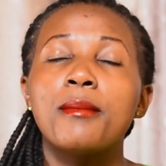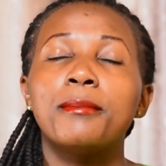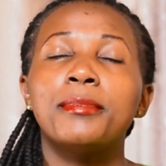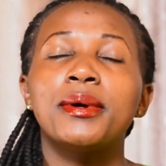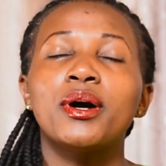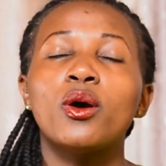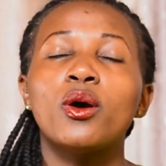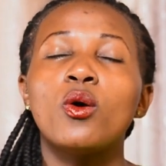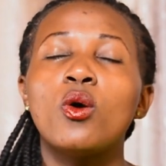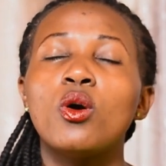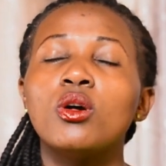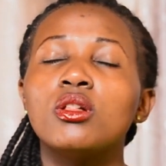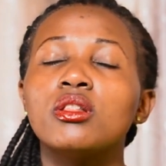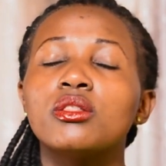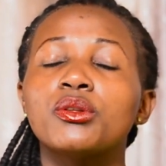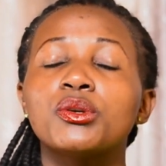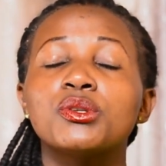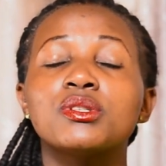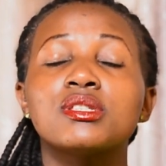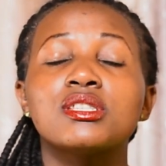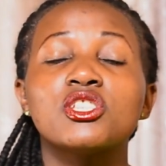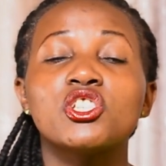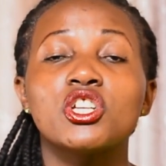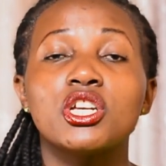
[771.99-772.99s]
But all
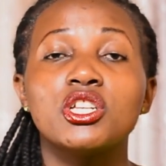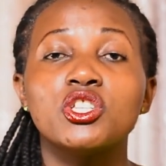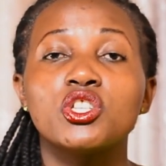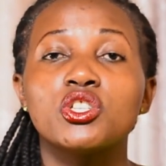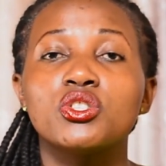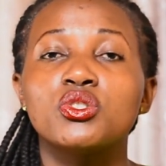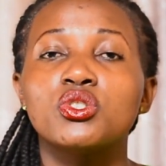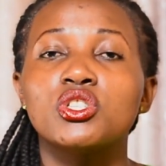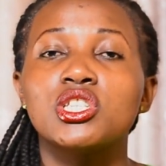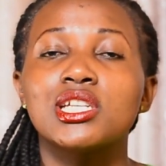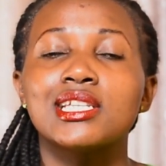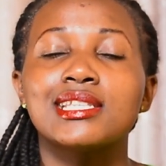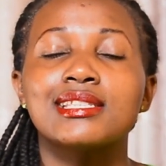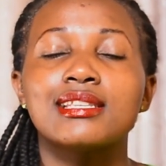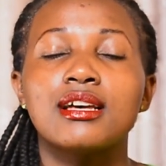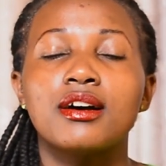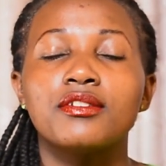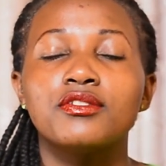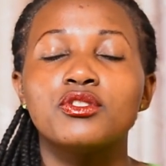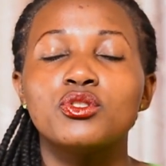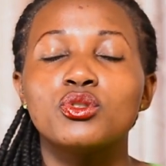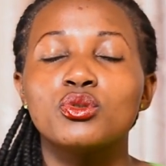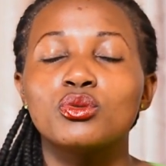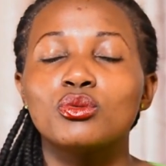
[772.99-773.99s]
those changes, you just
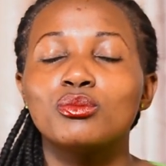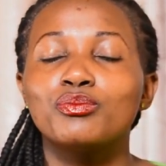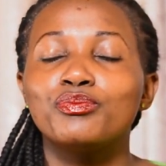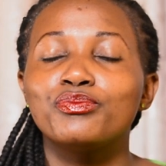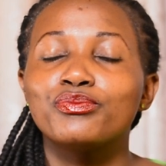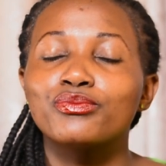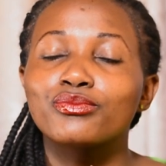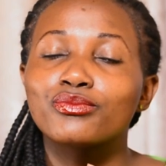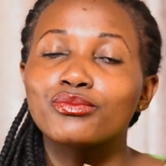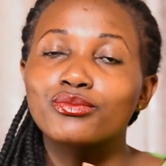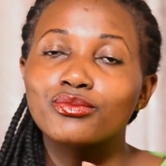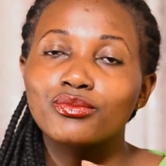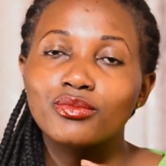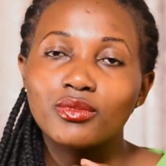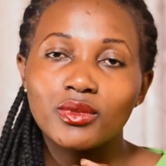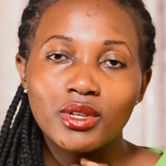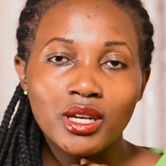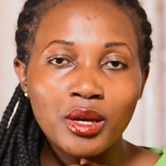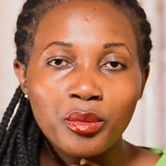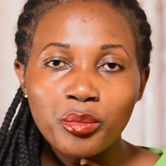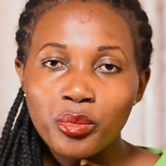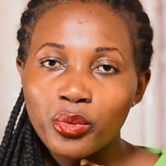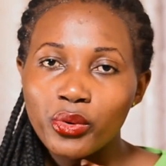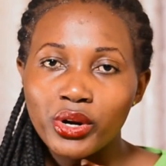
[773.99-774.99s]
have to
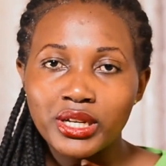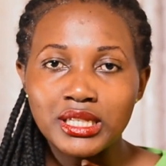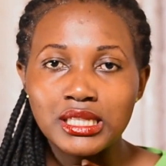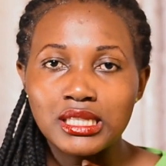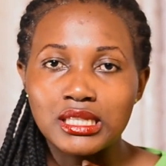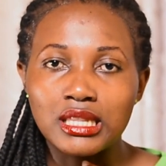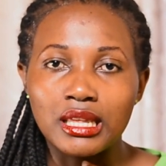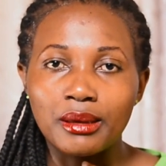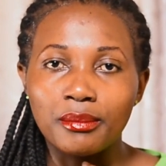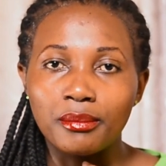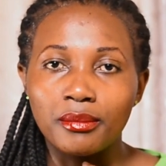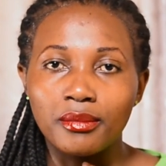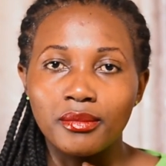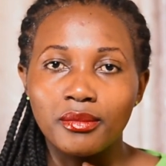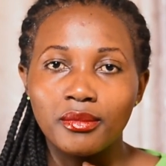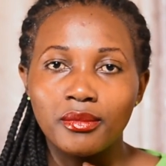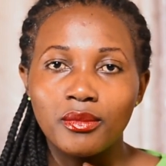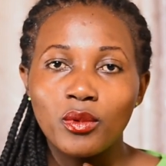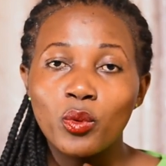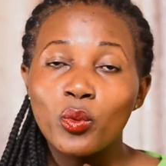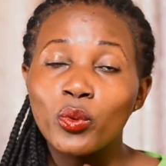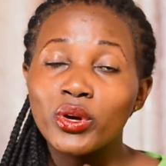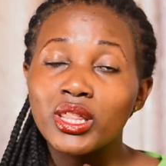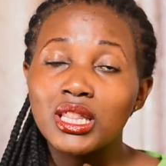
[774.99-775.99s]
embrace them
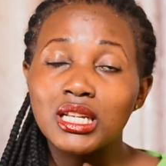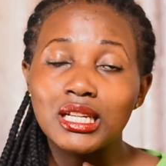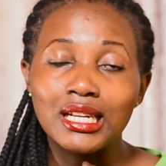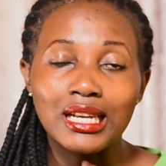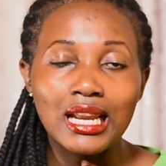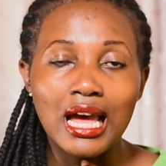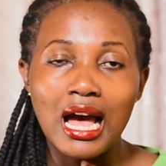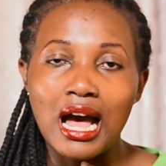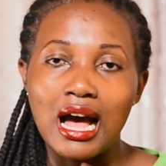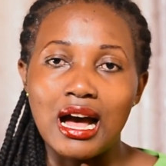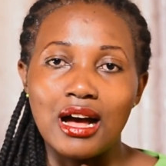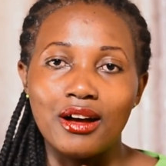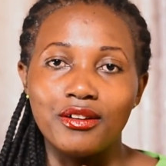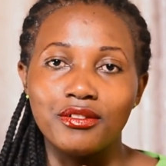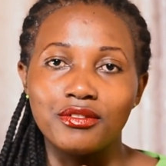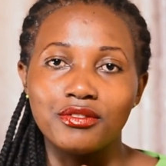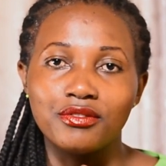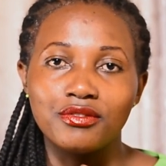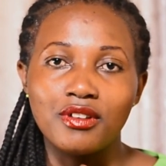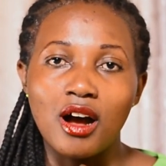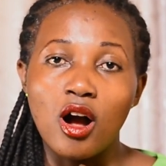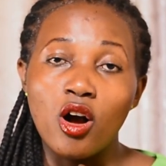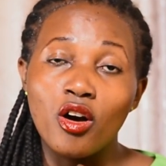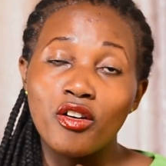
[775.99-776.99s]
with love.
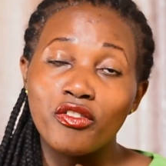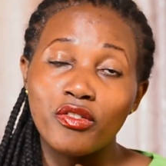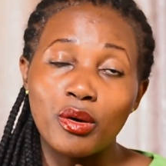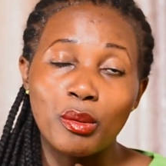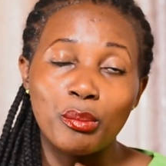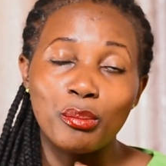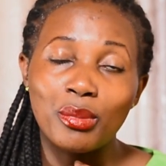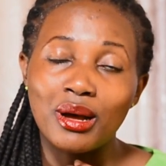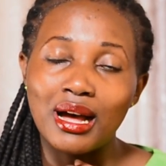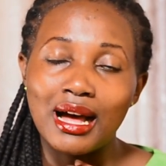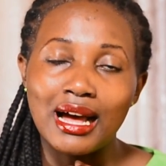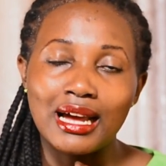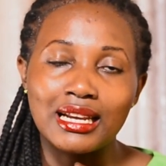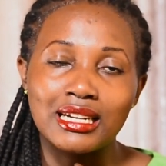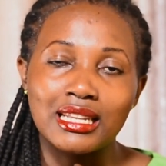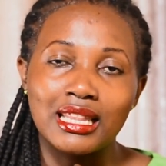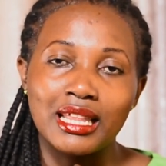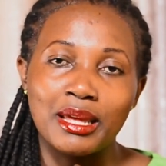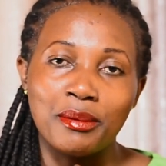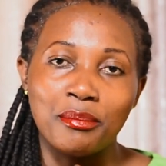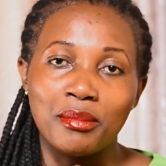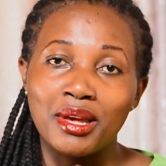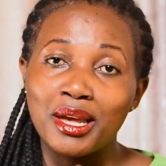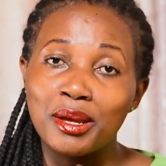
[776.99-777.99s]
However bad
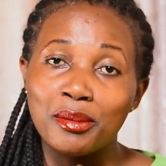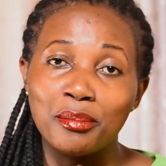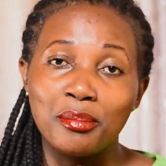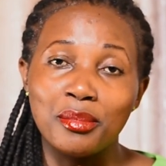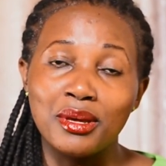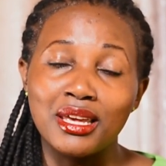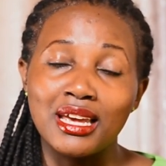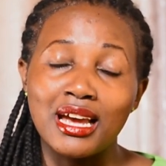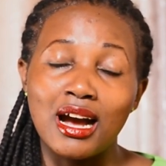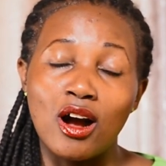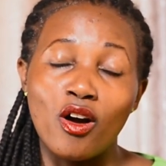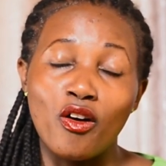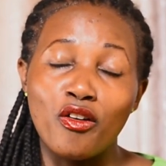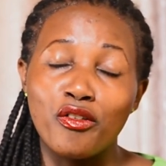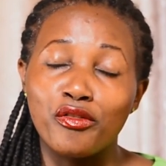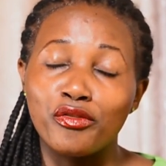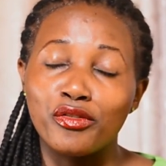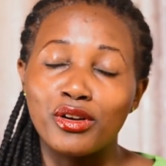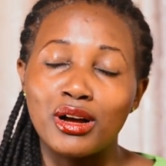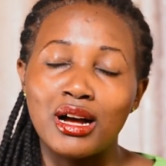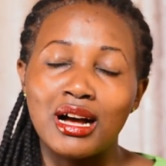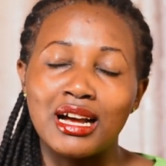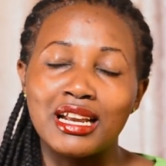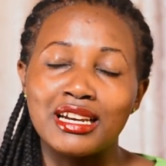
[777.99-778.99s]
they may be,
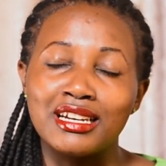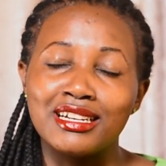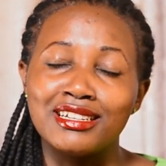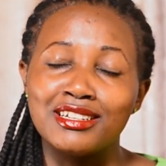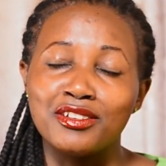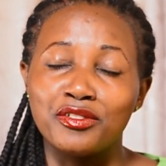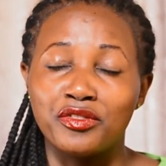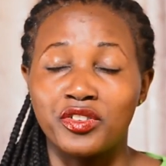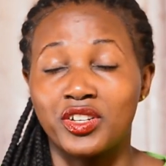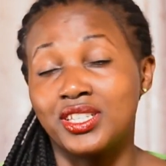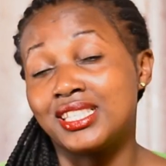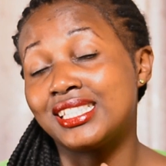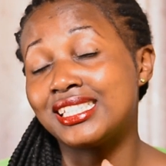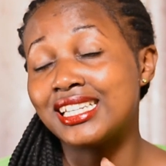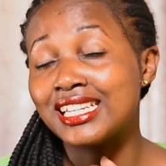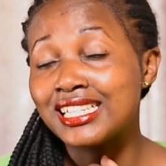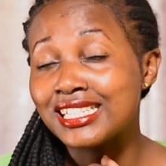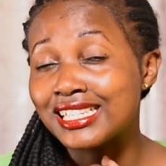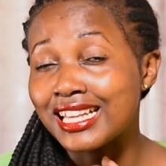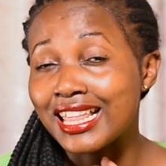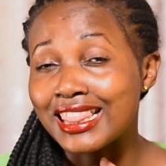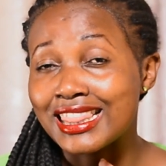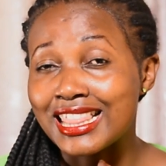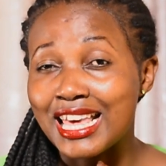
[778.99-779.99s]
however
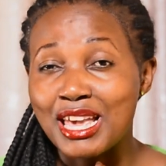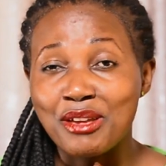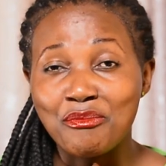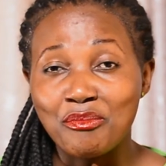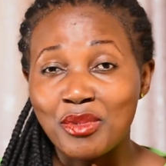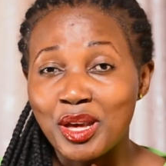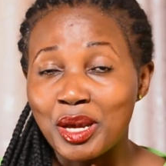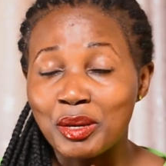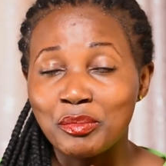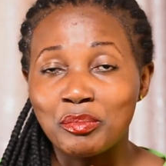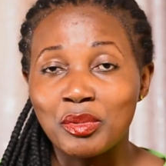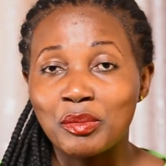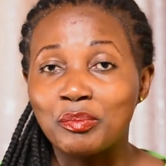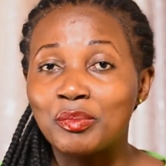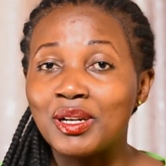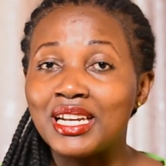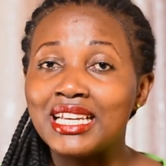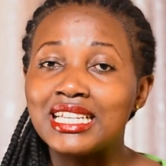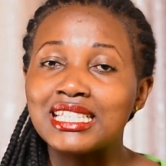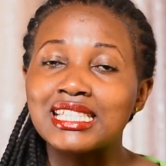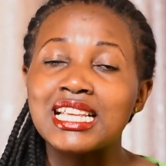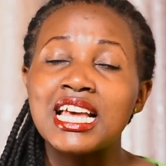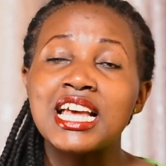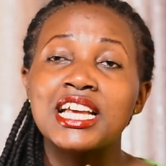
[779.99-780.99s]
devastating they may be,
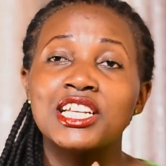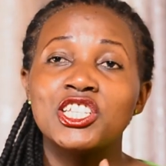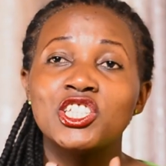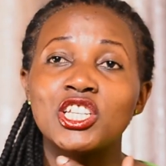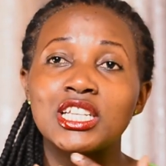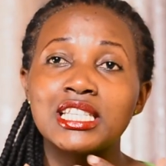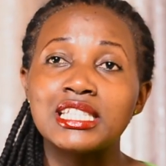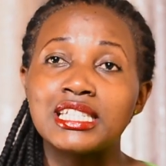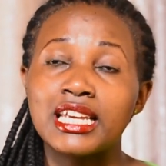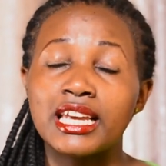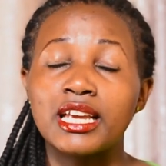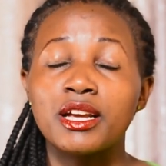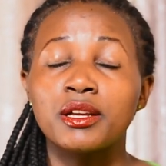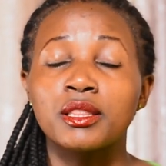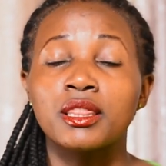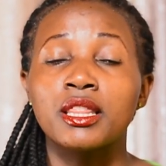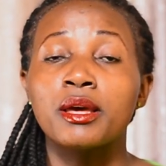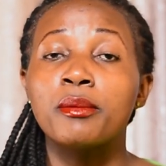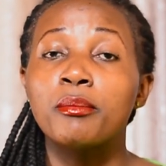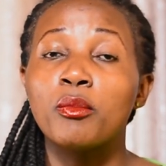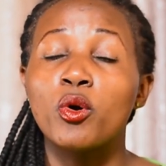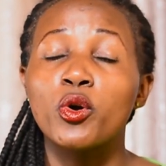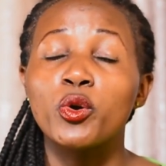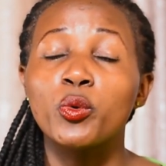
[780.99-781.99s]
please just take
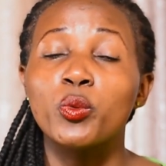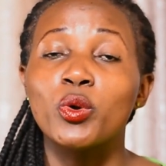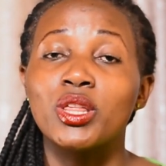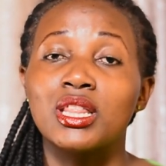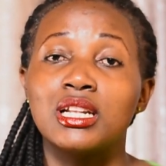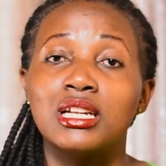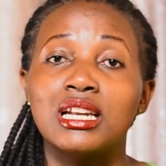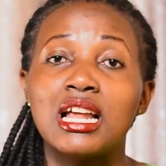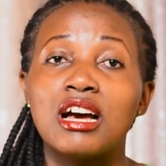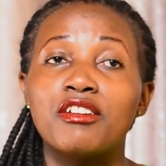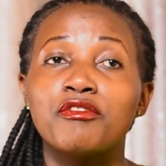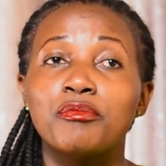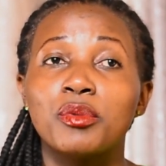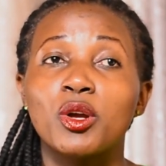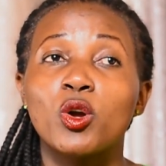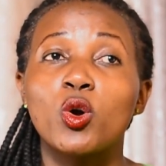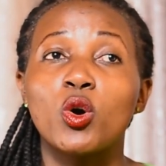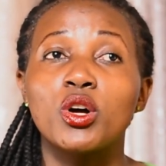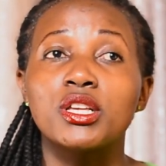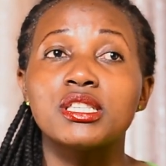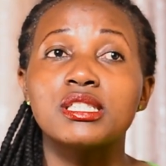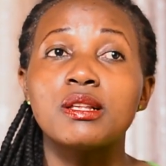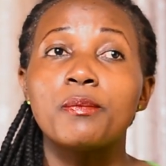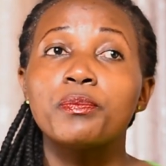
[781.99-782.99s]
them on with love,
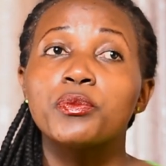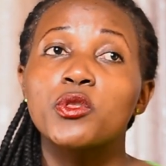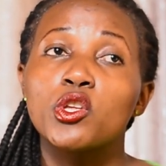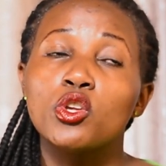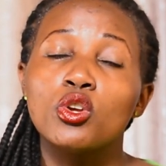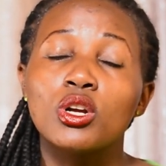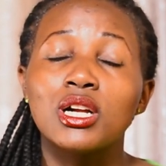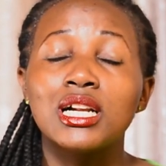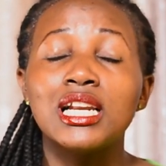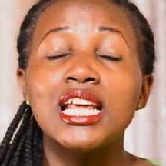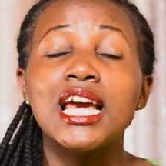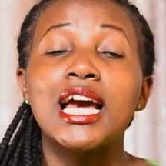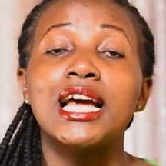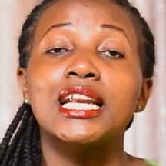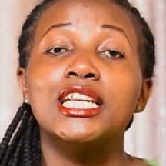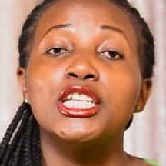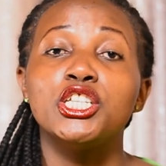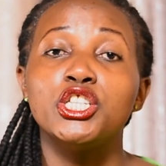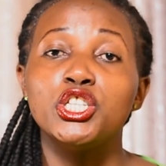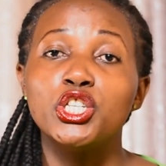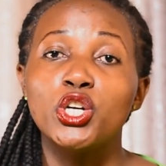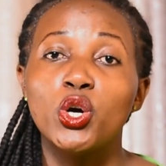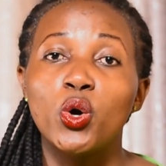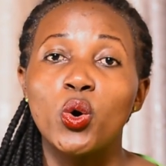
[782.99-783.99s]
because you clearly
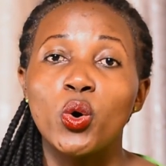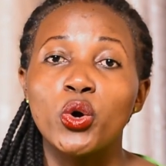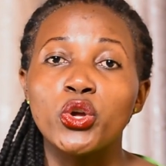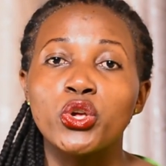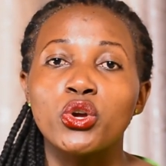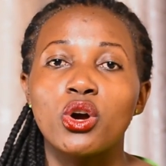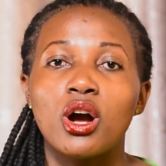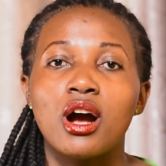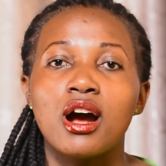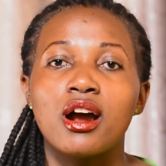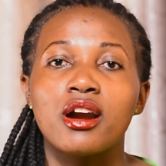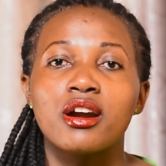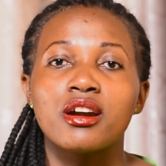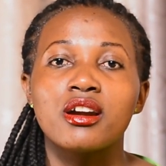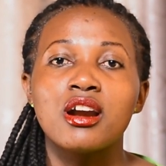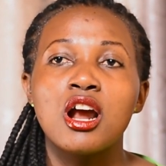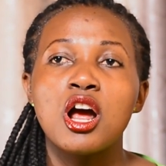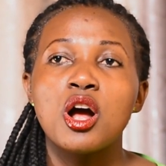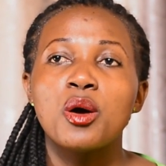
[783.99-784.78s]
know you are